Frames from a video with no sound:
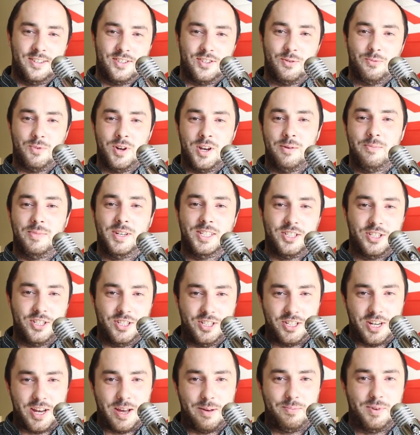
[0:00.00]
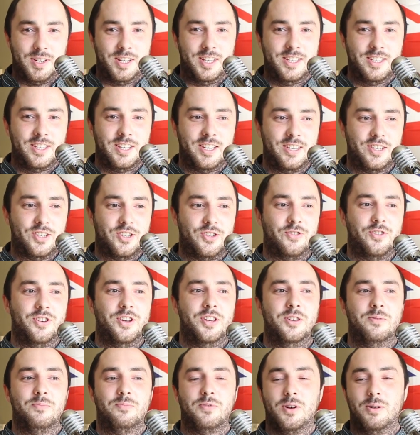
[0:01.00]
So when I mention Japanese
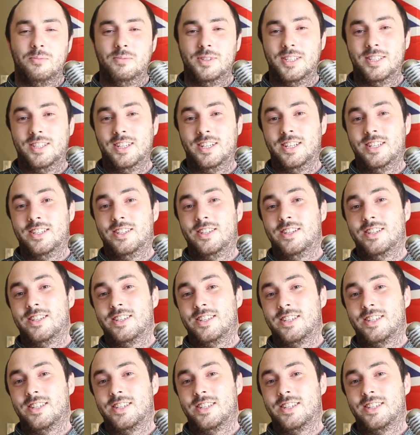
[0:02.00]
history, you're probably thinking to